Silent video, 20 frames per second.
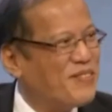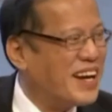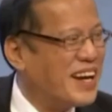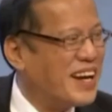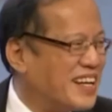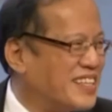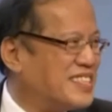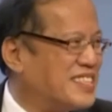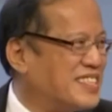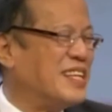
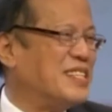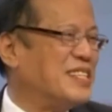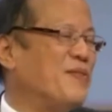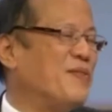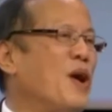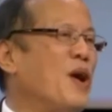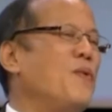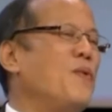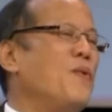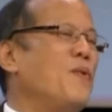Very
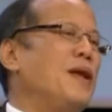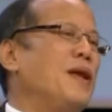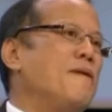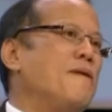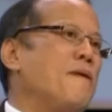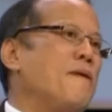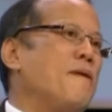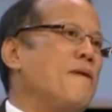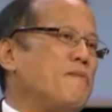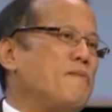extensive. Well,
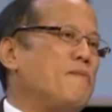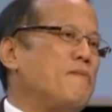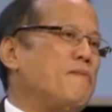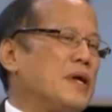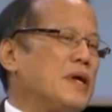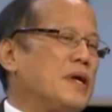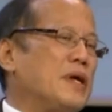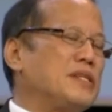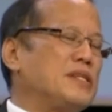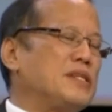
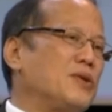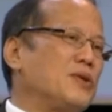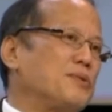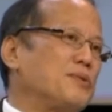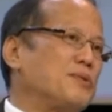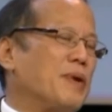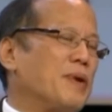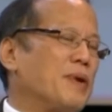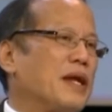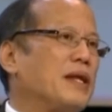just to
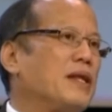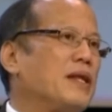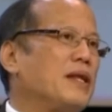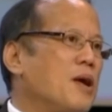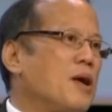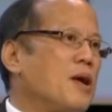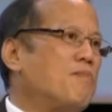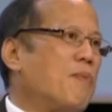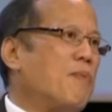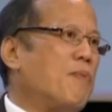explain it,
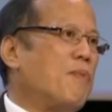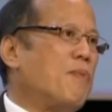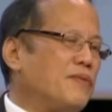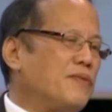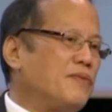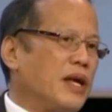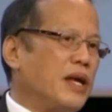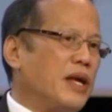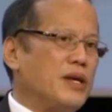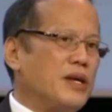part
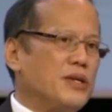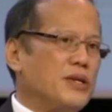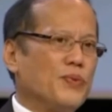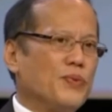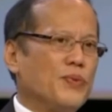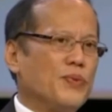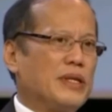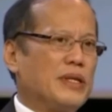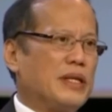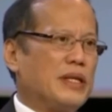of the issue
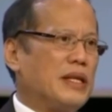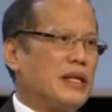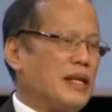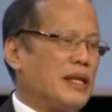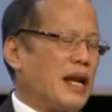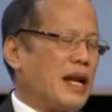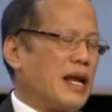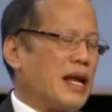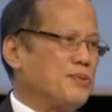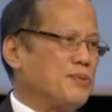with the
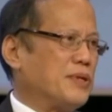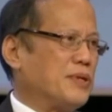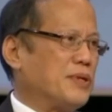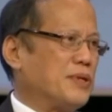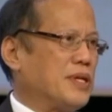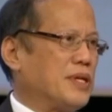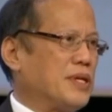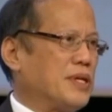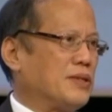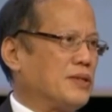
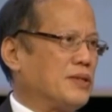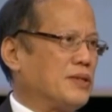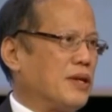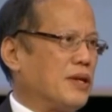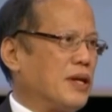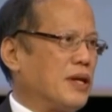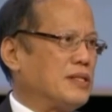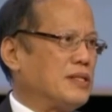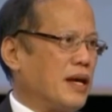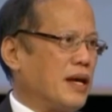transport sector
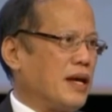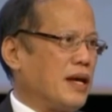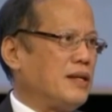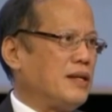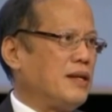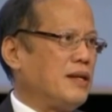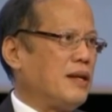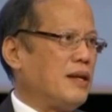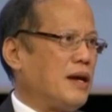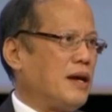is, again,
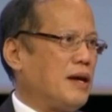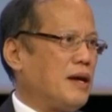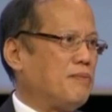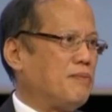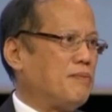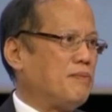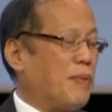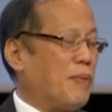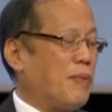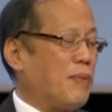
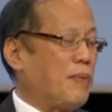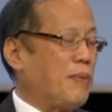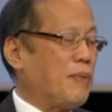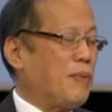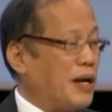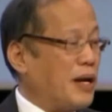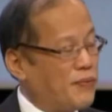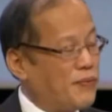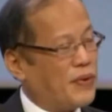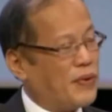part
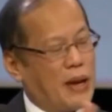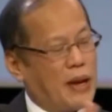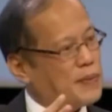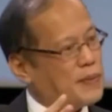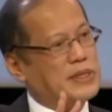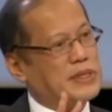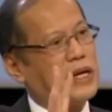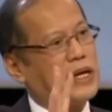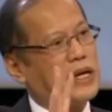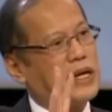of it, I'm
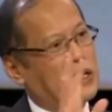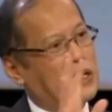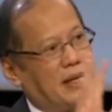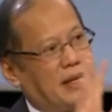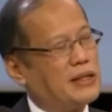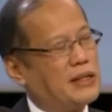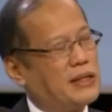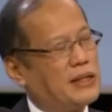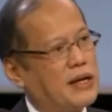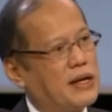not saying
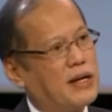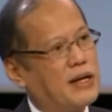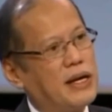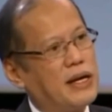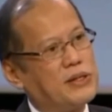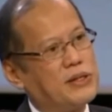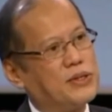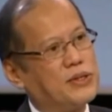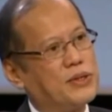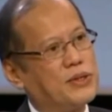the entire
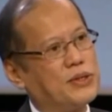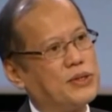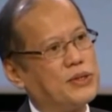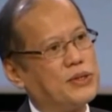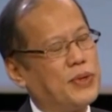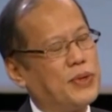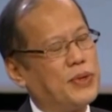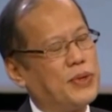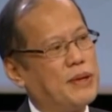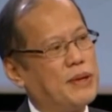issue is
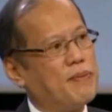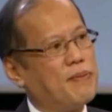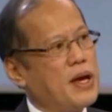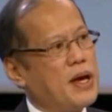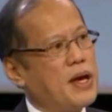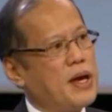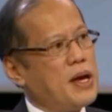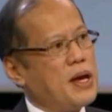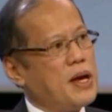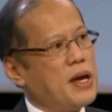with them,
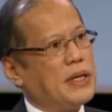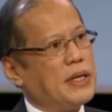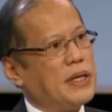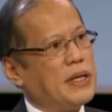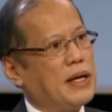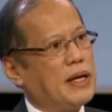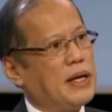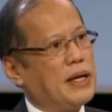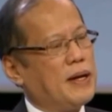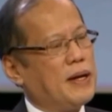
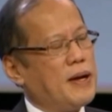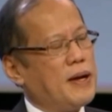but